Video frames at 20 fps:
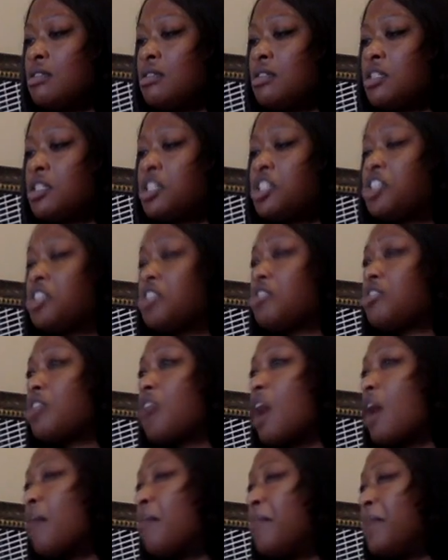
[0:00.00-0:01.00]
could your
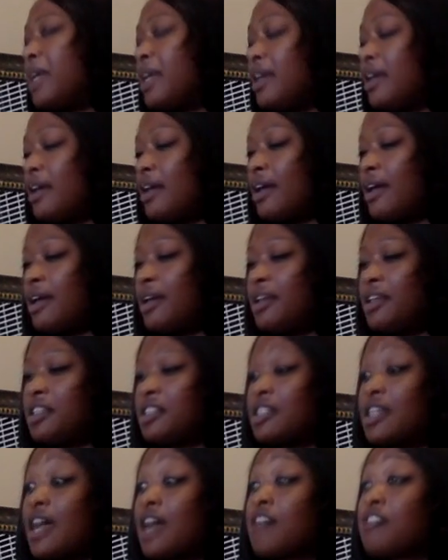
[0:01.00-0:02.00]
thought be an
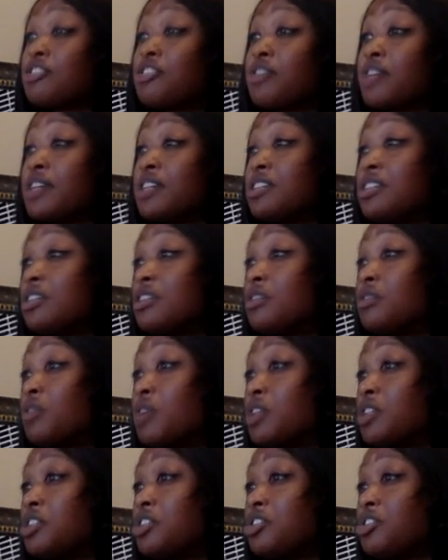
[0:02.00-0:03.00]
exaggeration of
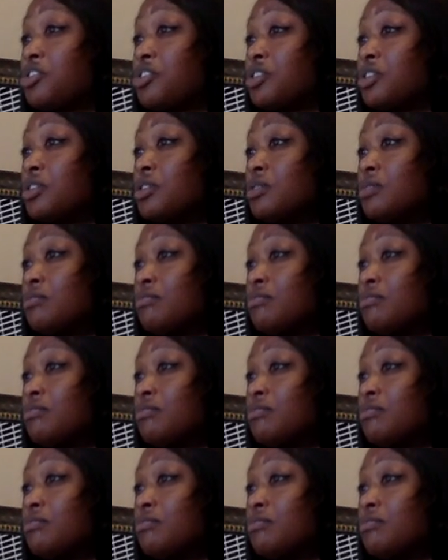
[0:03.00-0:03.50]
what's true?